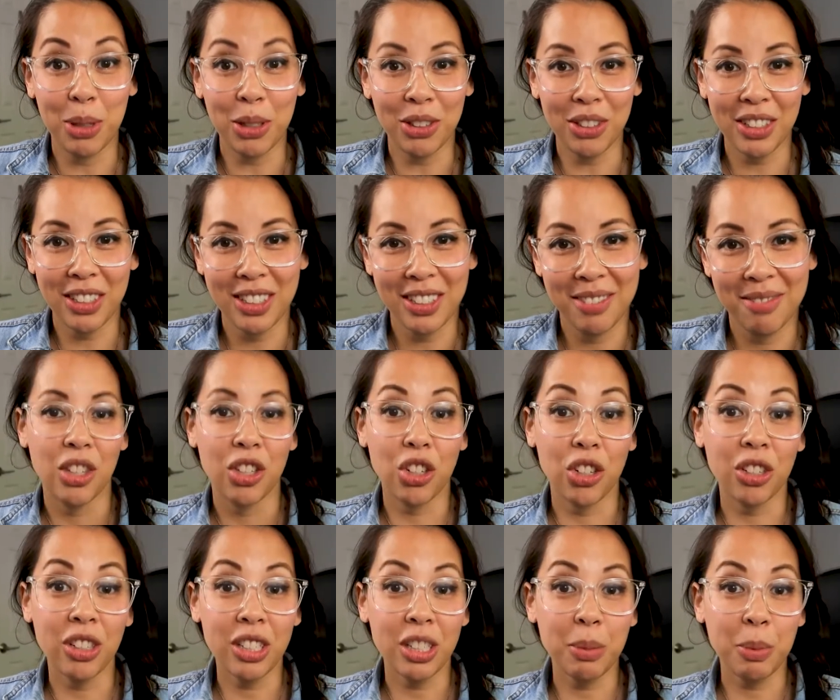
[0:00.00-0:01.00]
milk.
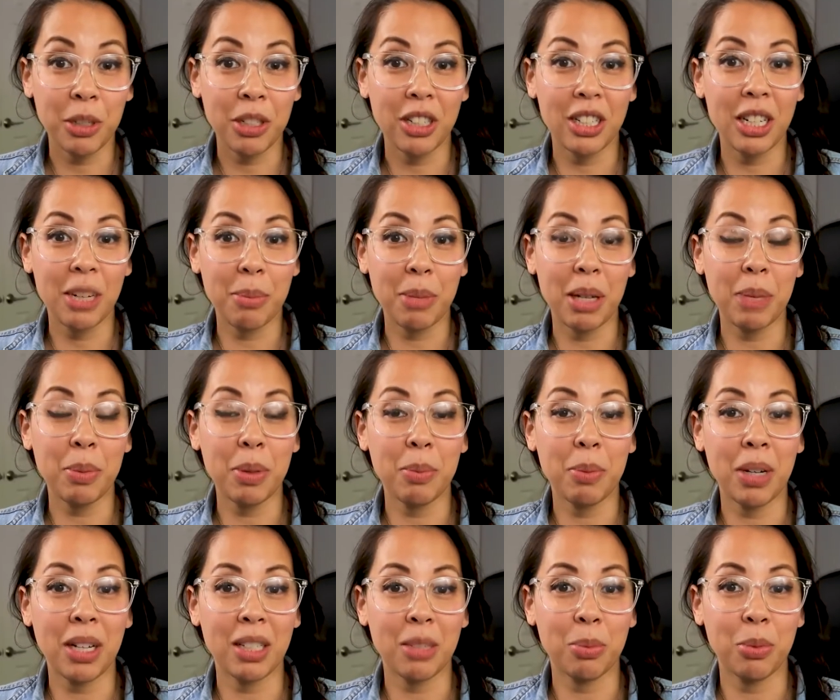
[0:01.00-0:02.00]
During this period, it might be
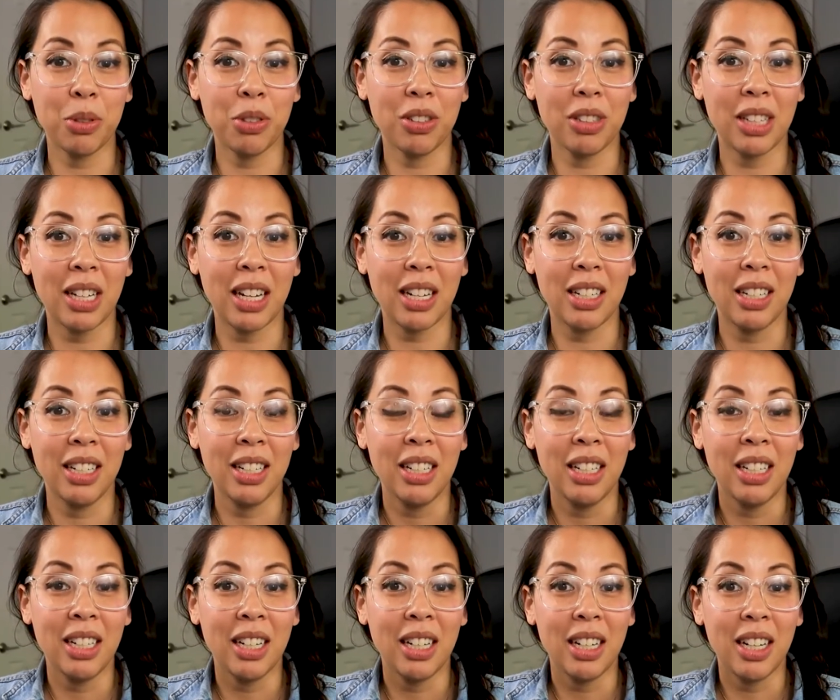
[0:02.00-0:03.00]
possible that
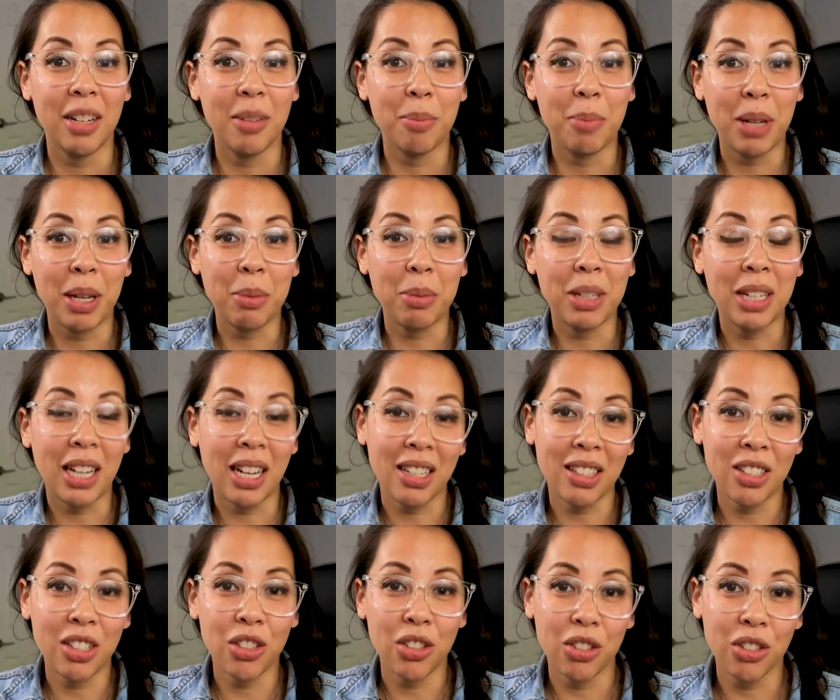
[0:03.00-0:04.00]
baby
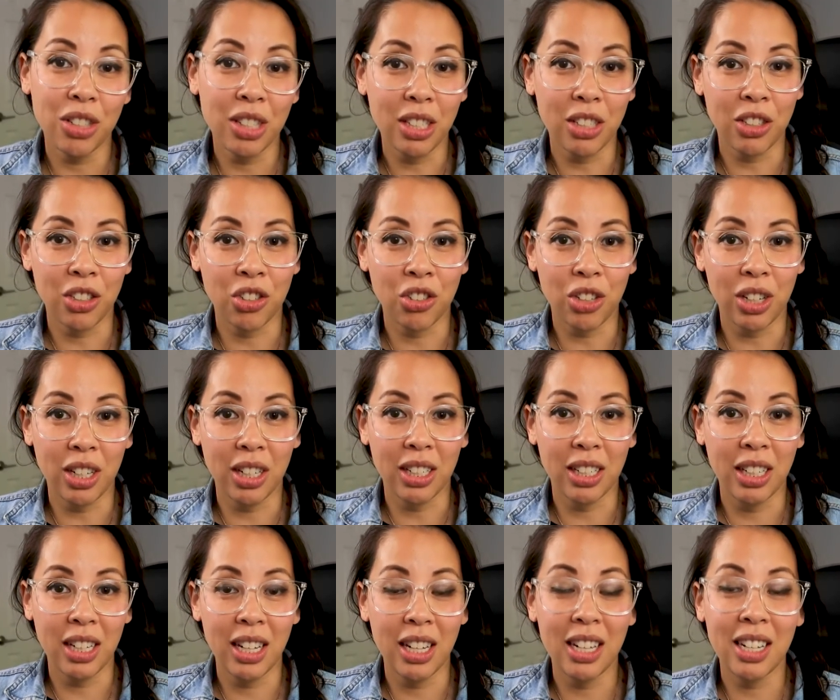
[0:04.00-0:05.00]
has a nursing strike,
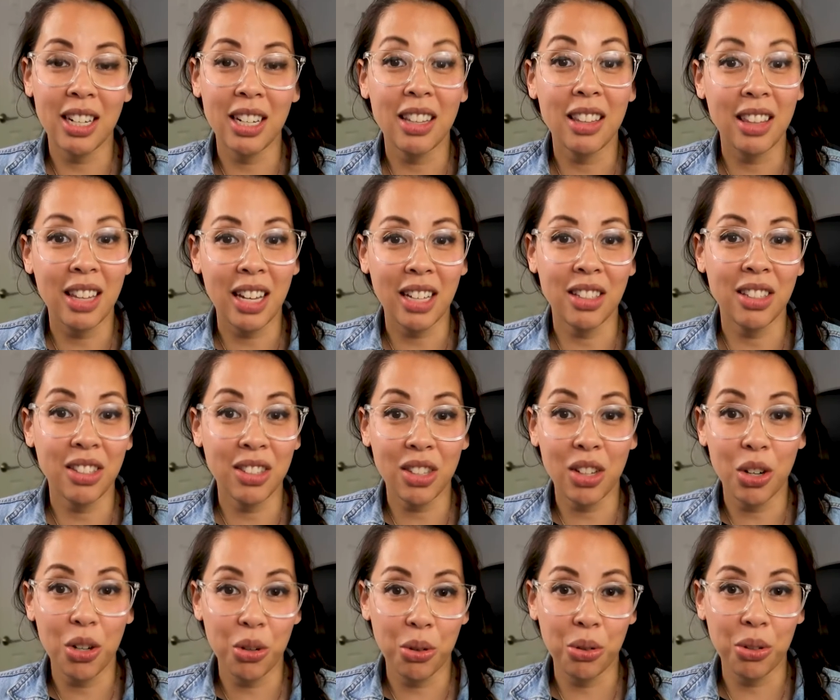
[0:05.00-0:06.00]
and that's
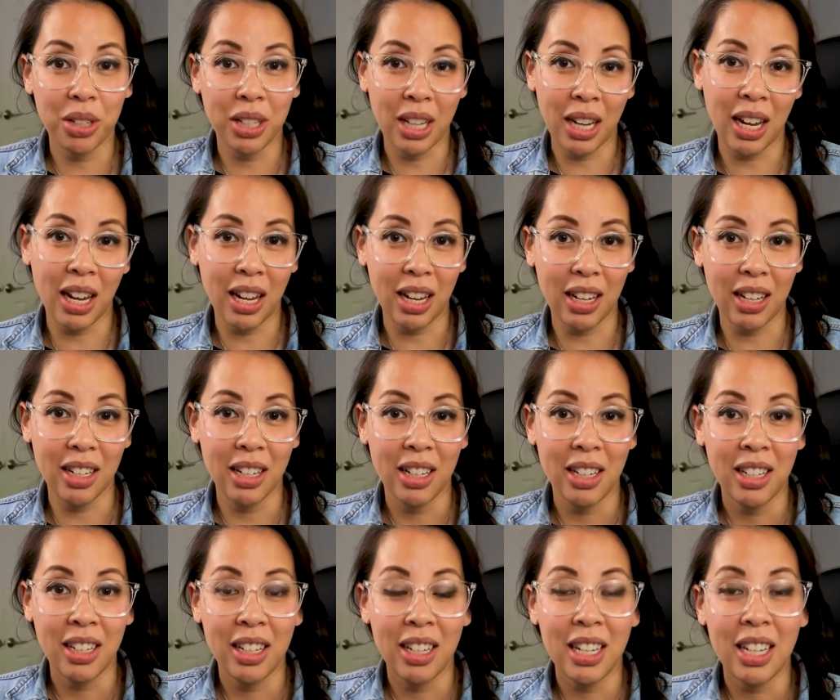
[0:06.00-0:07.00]
okay.
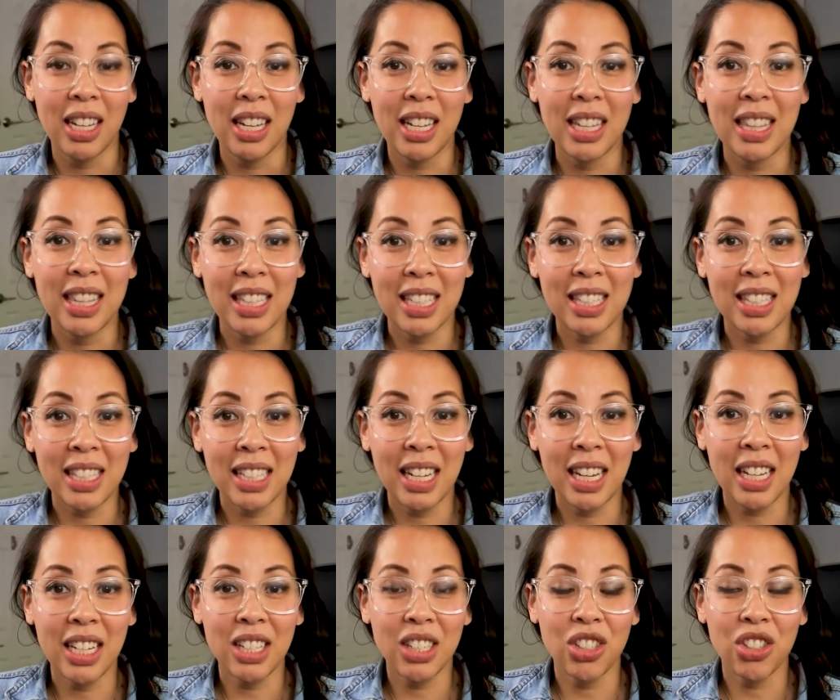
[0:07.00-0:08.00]
In this
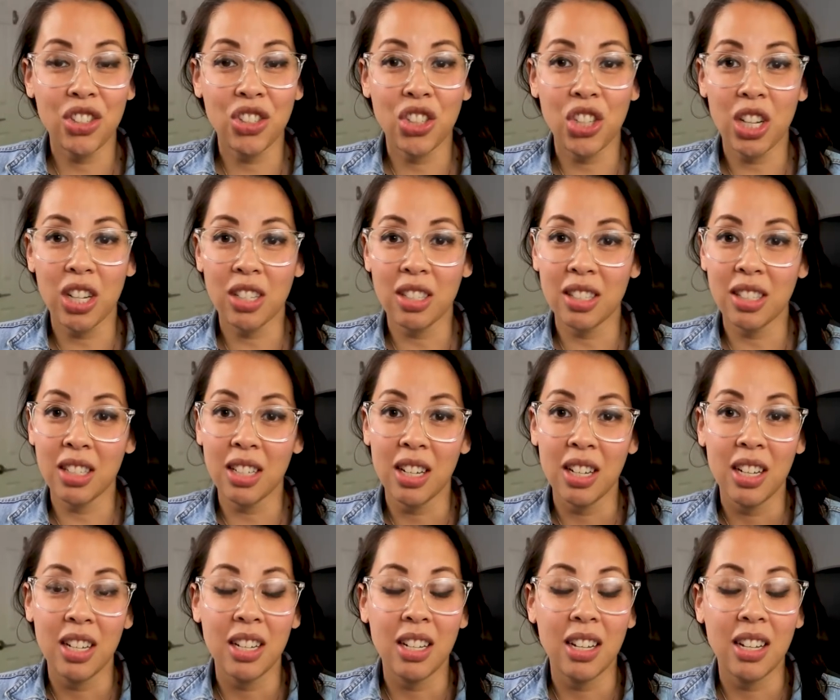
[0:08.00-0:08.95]
case, just